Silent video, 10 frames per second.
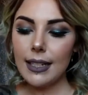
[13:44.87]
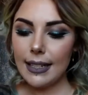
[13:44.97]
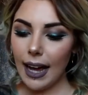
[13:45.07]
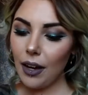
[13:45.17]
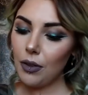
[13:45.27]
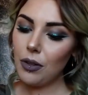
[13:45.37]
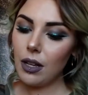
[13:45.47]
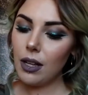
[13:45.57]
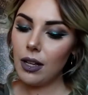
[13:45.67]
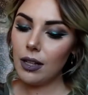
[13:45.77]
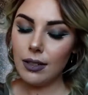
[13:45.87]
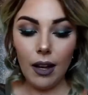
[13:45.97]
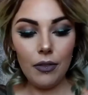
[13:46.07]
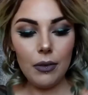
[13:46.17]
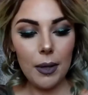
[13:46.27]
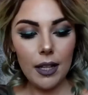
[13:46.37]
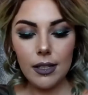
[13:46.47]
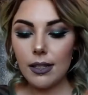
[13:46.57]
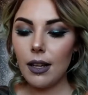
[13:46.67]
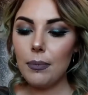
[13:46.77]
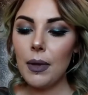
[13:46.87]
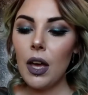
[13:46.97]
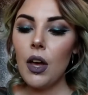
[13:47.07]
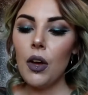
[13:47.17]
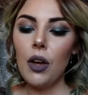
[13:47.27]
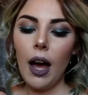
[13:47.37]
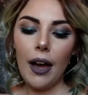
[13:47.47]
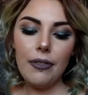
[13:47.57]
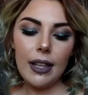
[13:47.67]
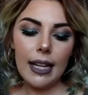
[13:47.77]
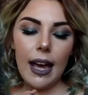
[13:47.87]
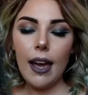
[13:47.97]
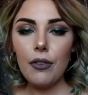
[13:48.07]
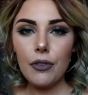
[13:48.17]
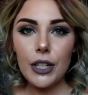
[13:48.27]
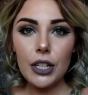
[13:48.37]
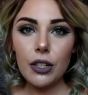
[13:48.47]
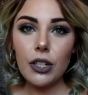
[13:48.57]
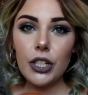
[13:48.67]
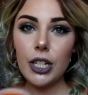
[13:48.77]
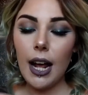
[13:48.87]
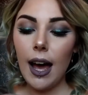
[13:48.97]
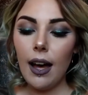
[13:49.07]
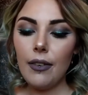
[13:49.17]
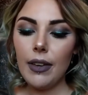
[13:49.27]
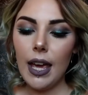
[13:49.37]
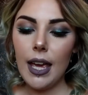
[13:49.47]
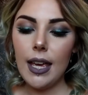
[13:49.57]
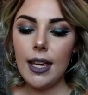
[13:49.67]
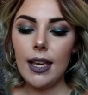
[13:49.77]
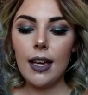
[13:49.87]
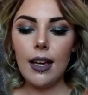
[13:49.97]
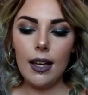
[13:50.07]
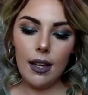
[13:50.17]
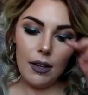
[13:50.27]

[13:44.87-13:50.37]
now, not for ballads. I feel like every girl should have a